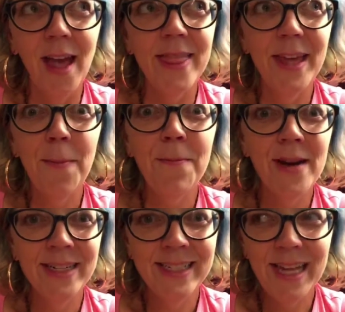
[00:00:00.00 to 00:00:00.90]
Then
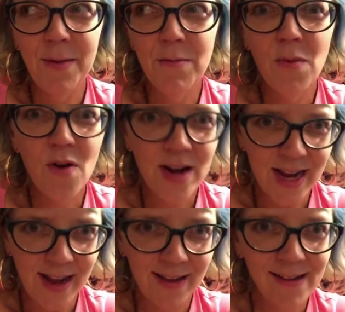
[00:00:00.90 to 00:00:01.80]
Monday
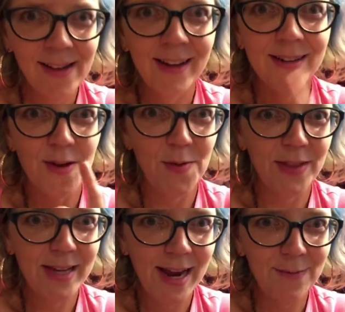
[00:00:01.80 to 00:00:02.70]
morning, note the
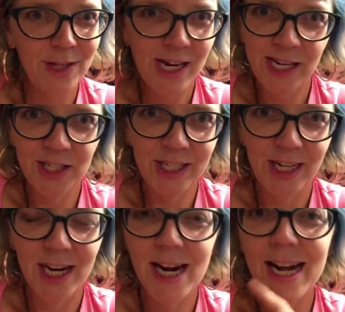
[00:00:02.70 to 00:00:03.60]
time change
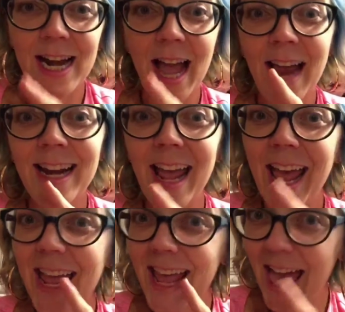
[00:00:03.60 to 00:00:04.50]
here, 9
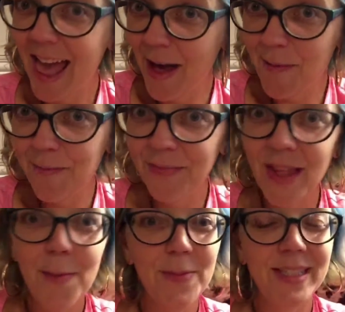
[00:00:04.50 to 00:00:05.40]
a.m.
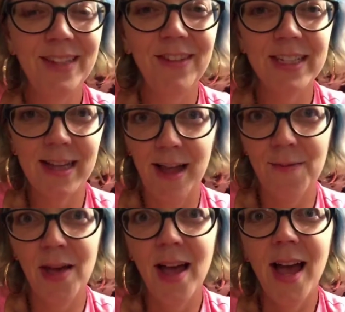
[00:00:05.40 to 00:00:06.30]
Pacific
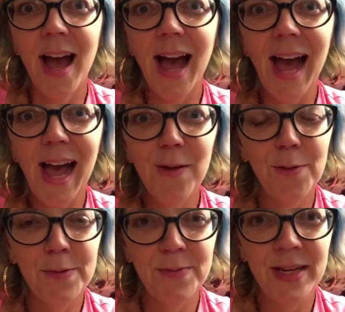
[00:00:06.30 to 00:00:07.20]
time, I will
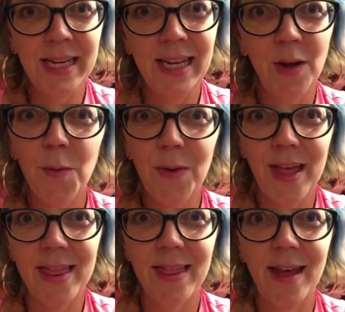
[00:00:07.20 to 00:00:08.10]
be meeting
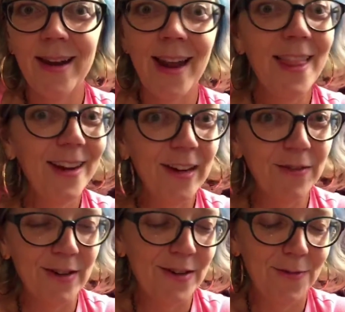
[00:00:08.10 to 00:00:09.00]
with another good
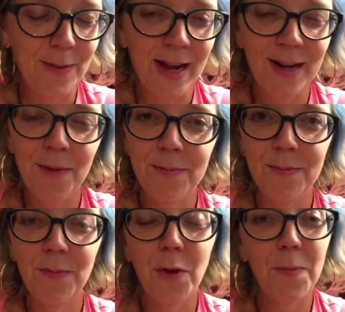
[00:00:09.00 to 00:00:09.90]
friend of mine,
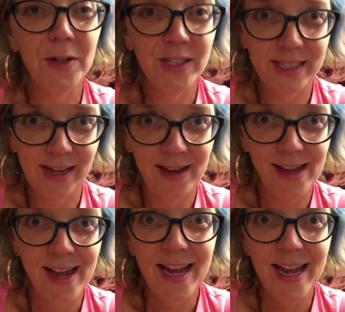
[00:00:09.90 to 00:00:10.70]
Roberta.